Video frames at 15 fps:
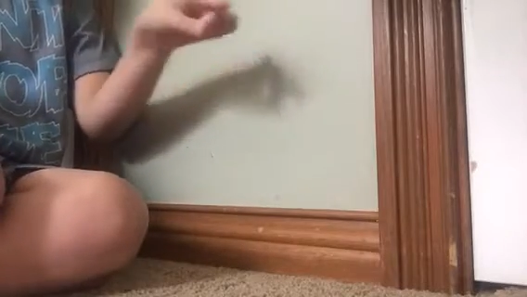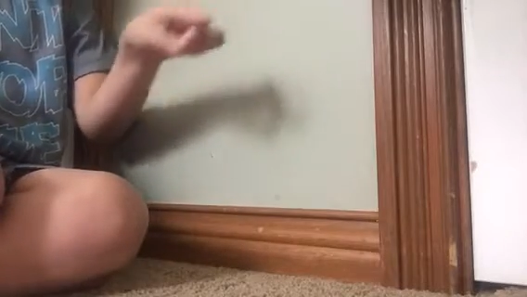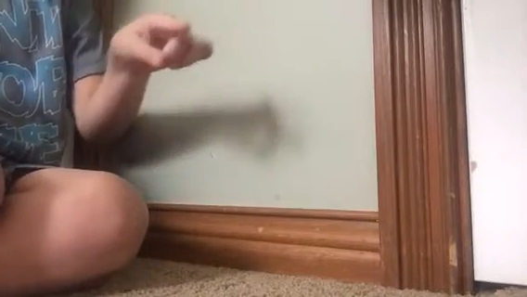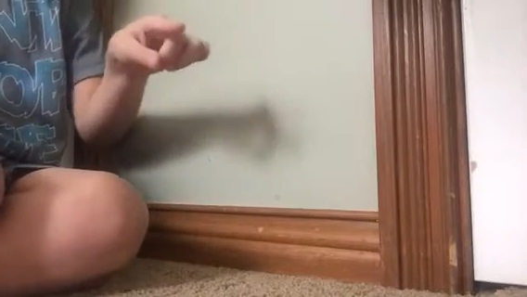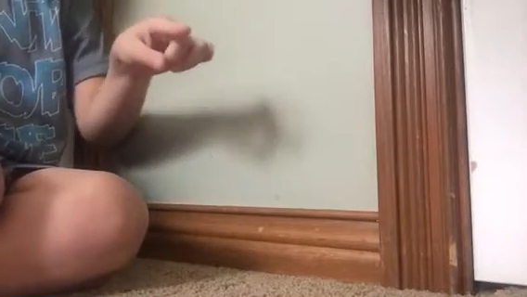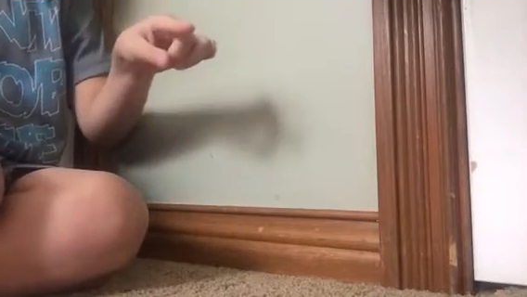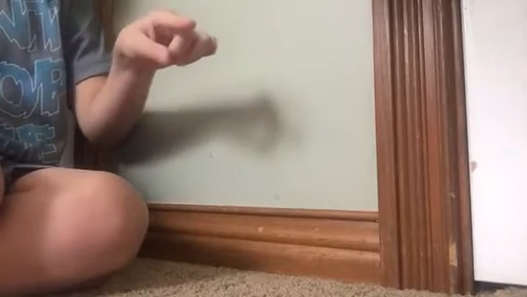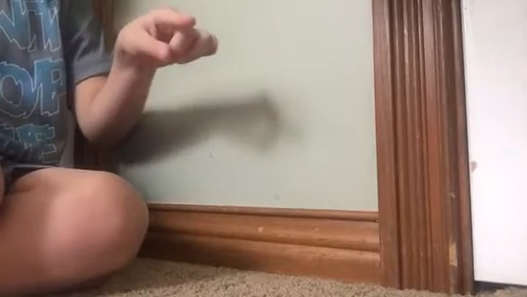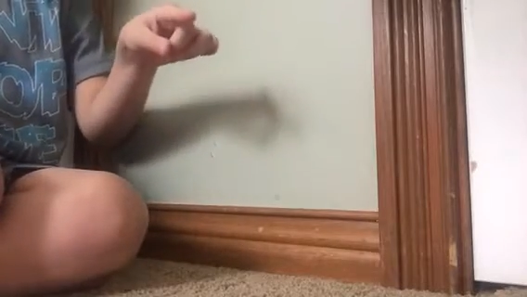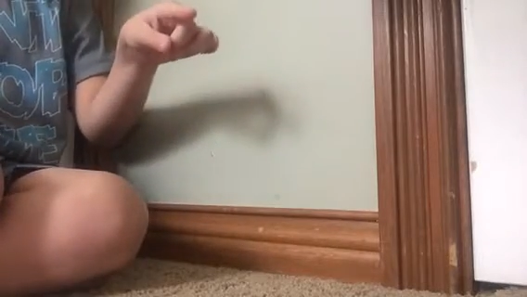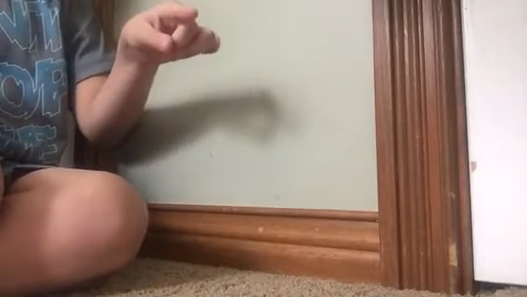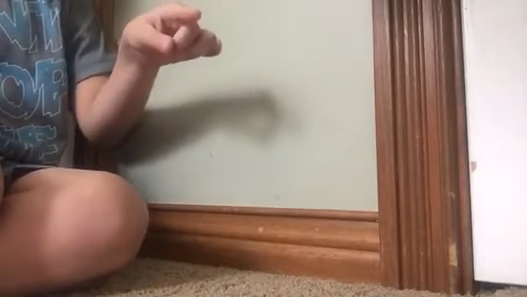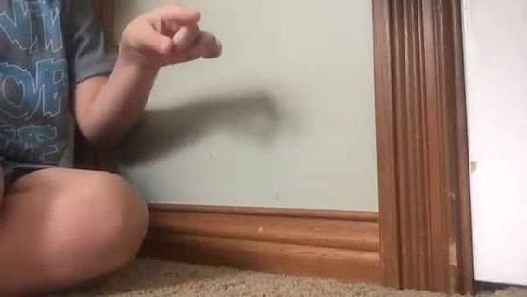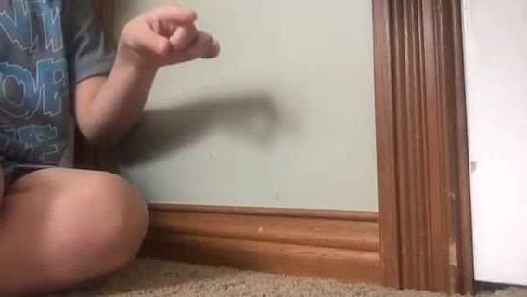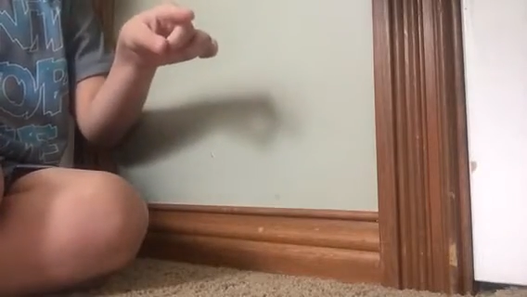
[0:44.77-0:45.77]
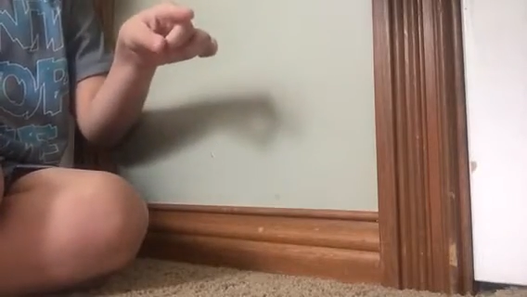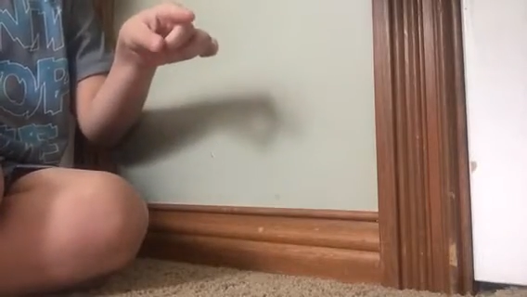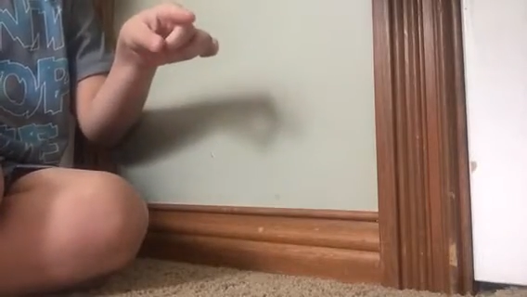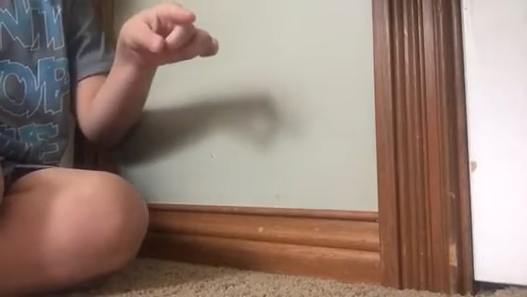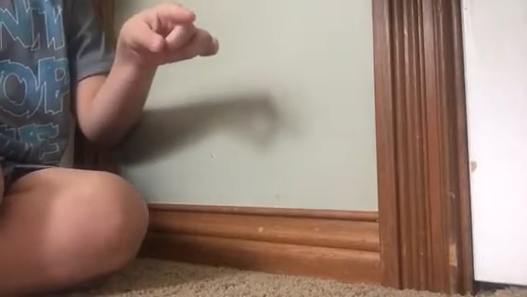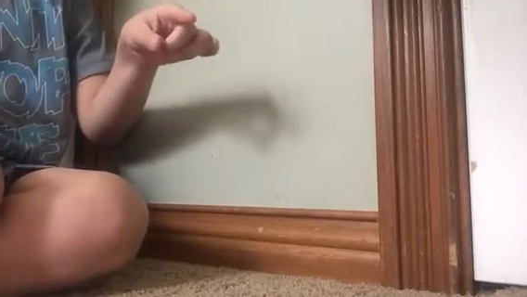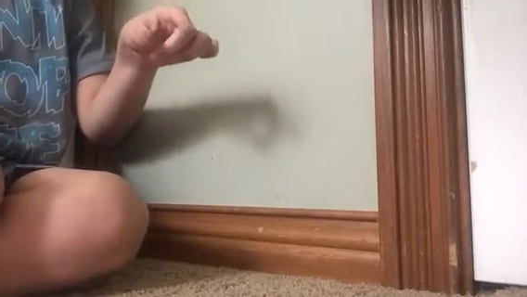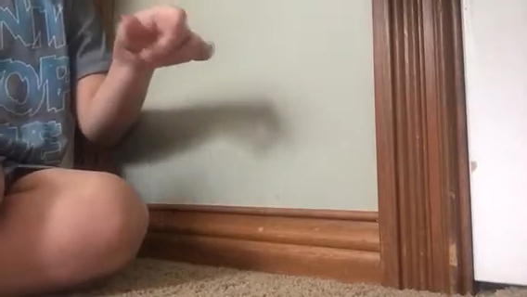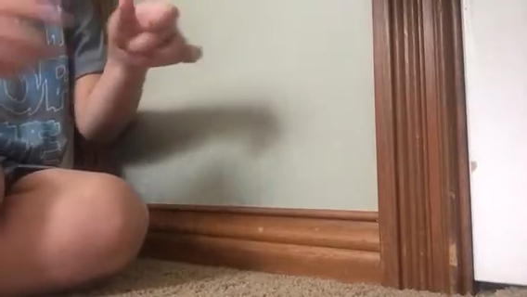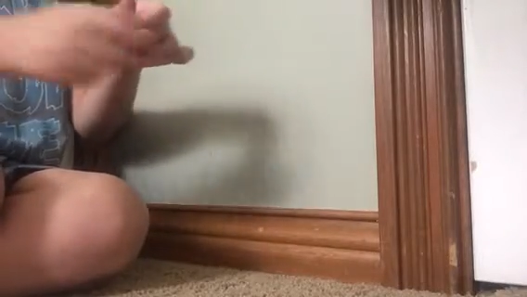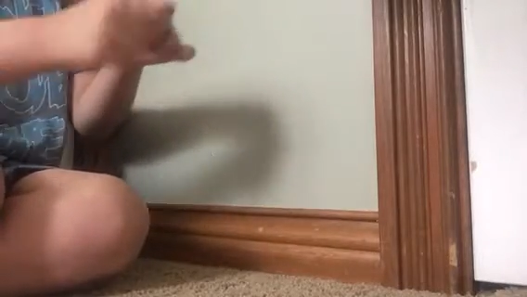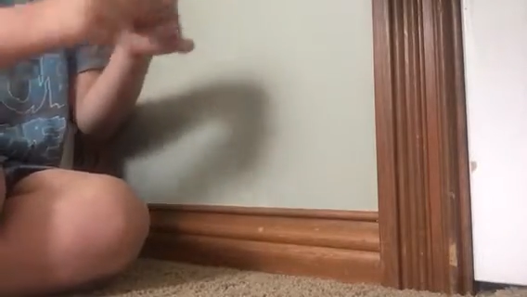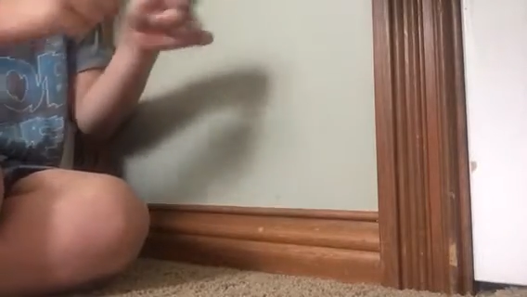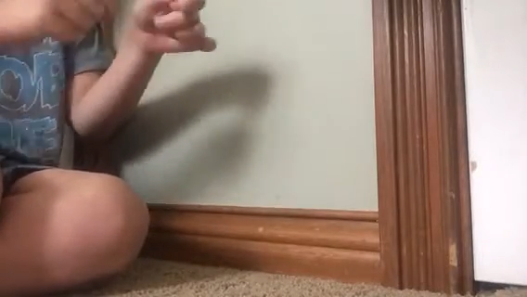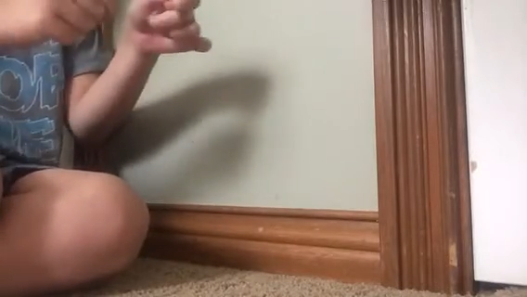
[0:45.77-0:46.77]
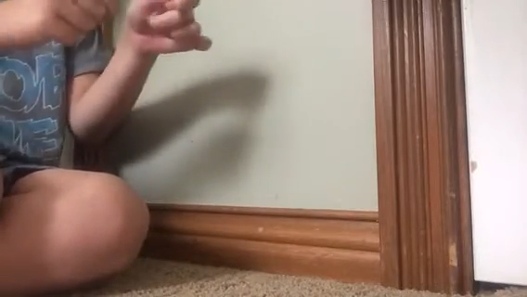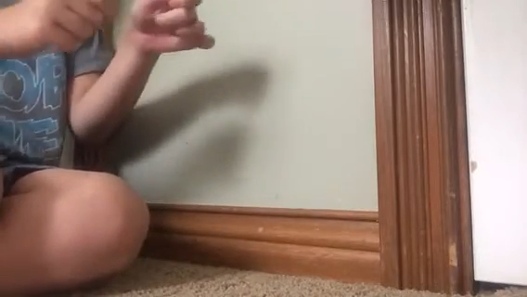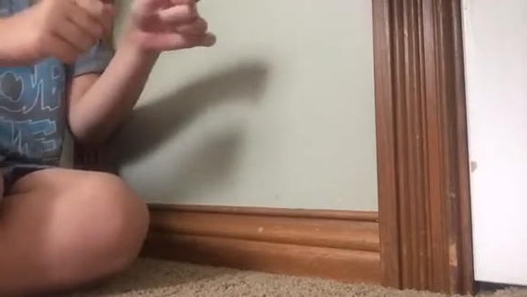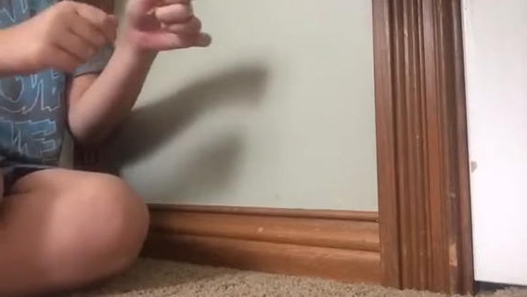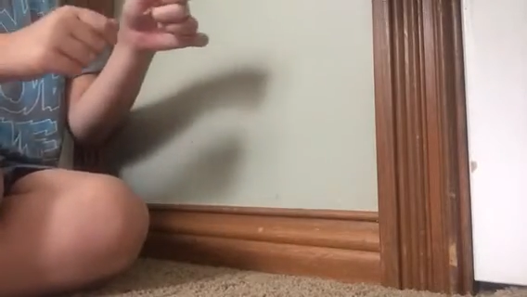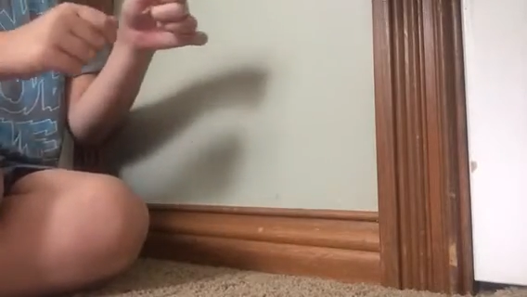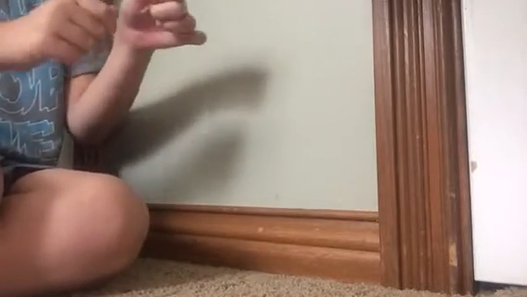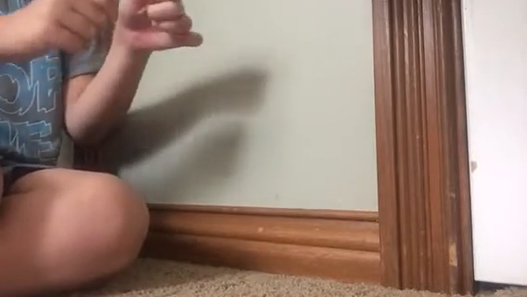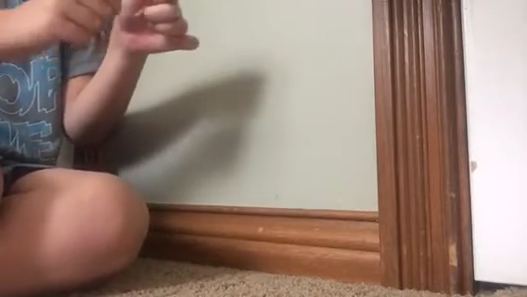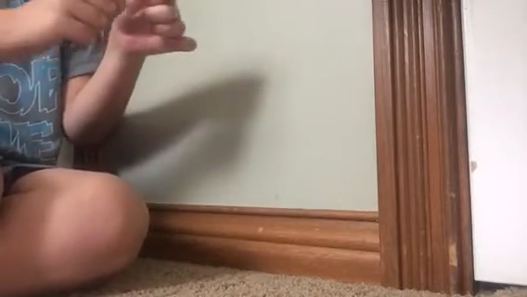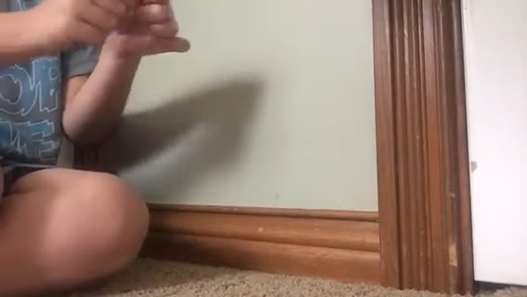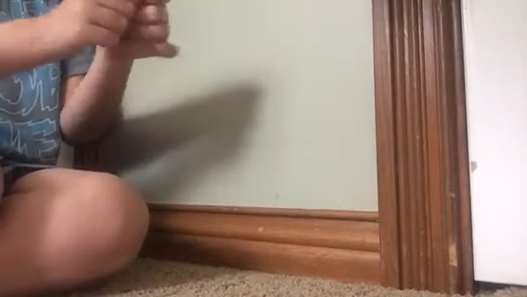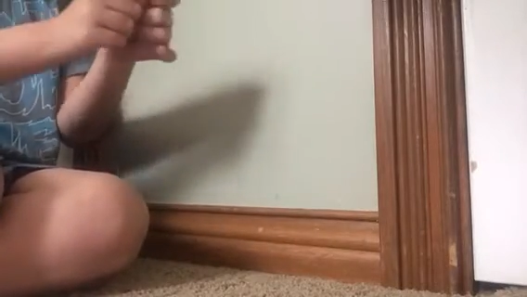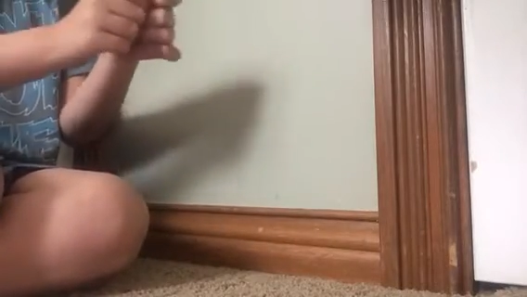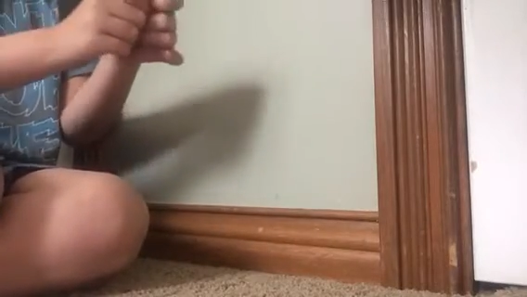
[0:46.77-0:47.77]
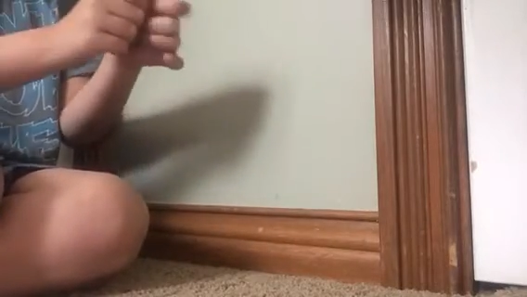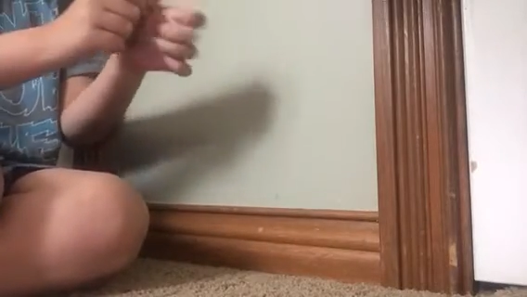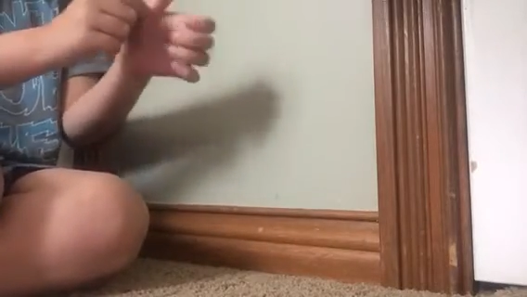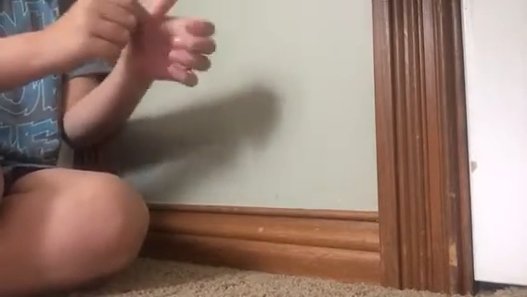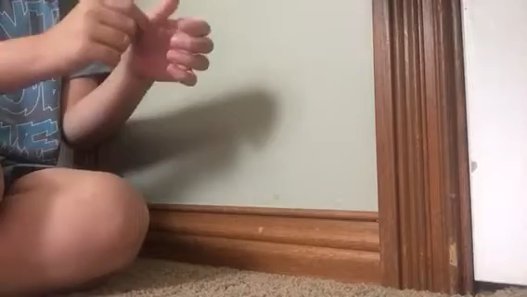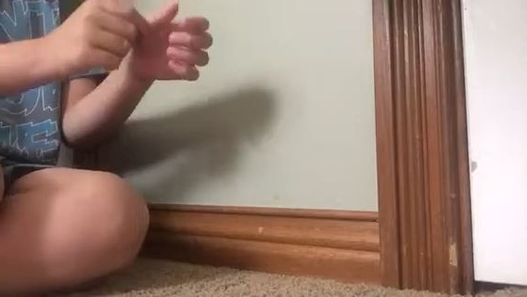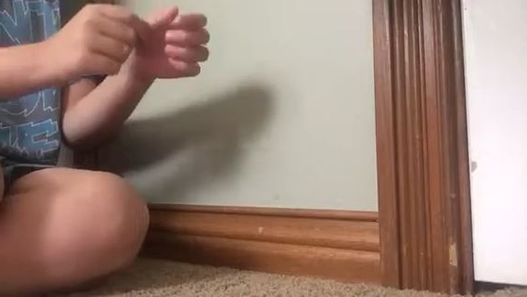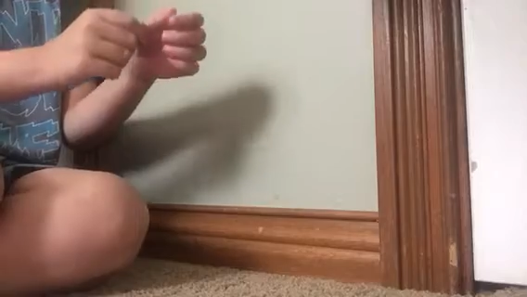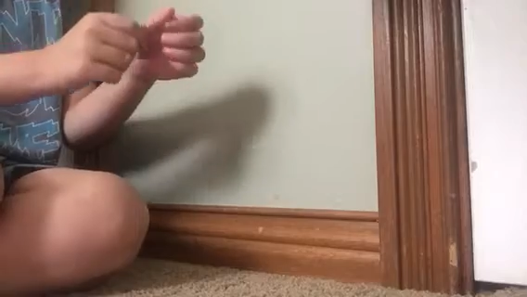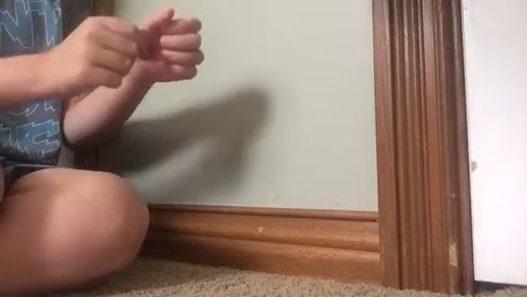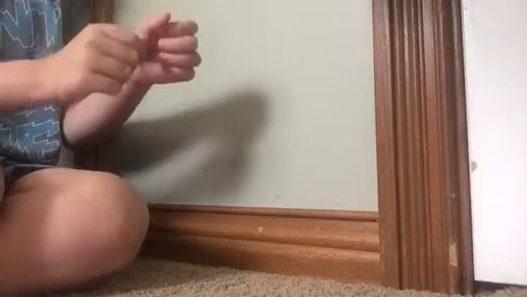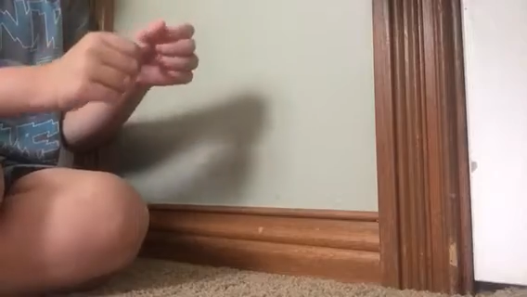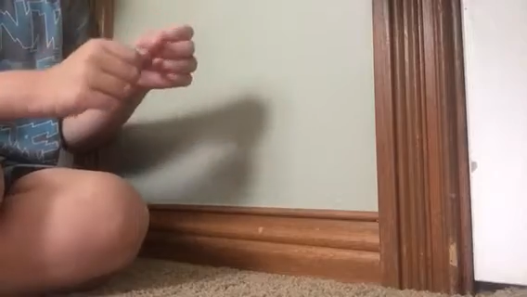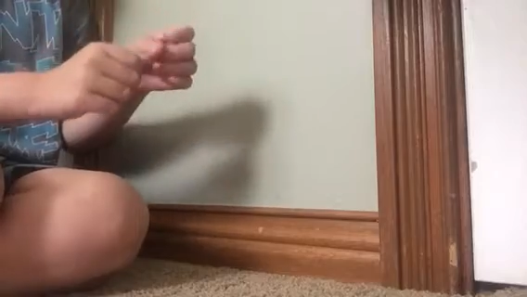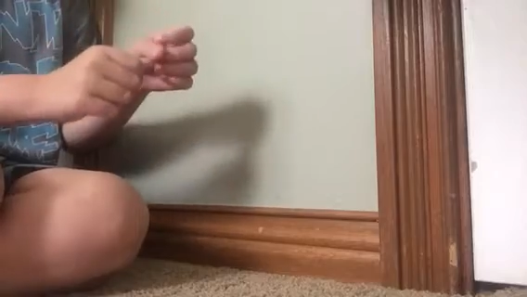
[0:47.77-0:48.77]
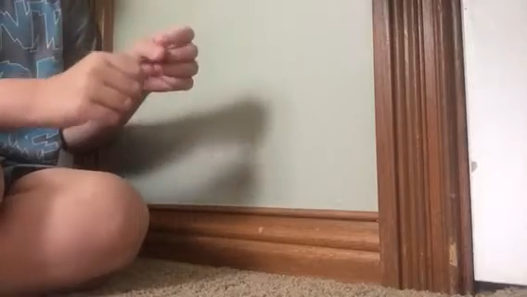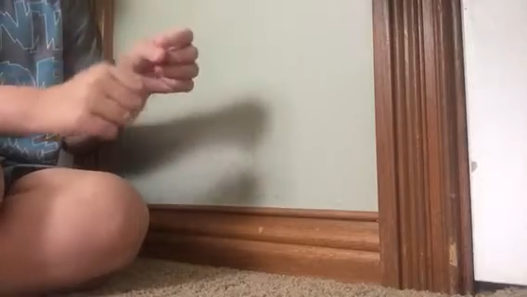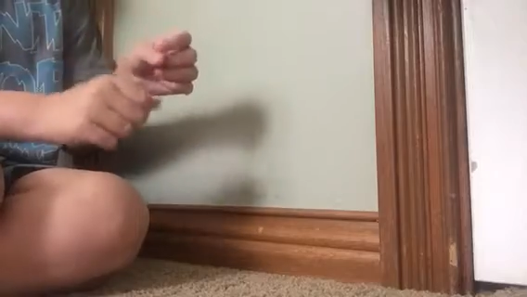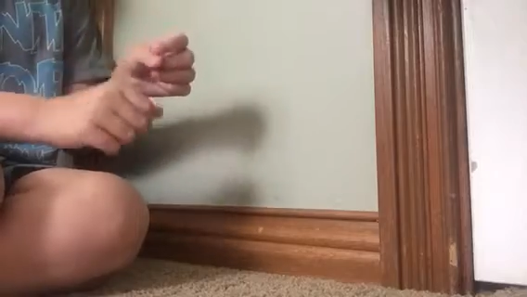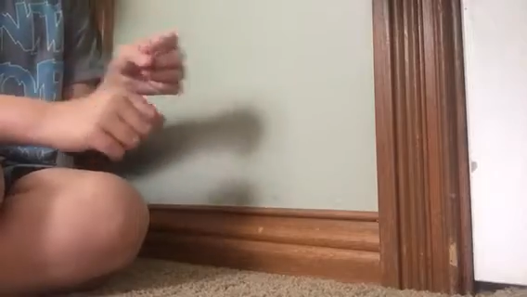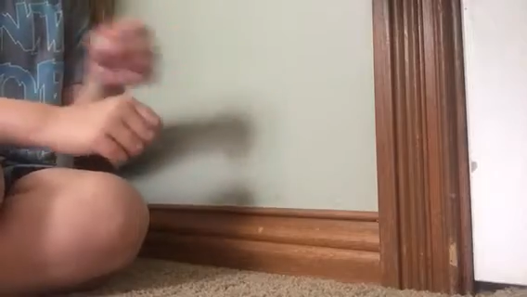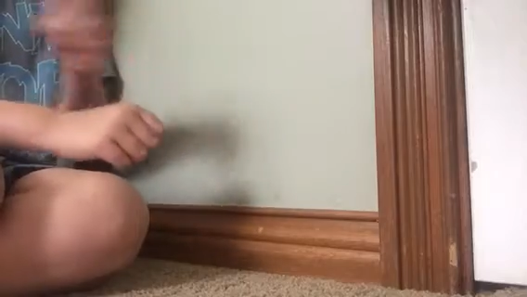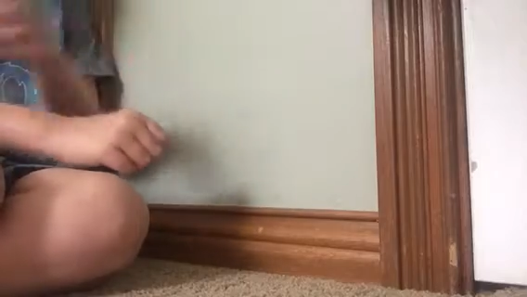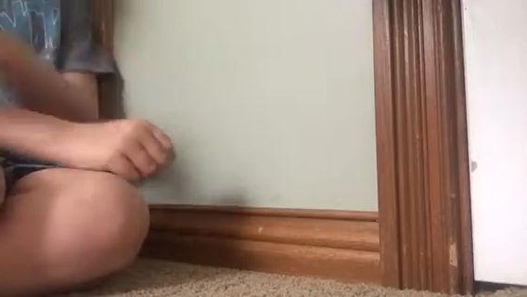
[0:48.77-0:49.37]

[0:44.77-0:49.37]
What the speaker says: Nobody's mouth can be seen.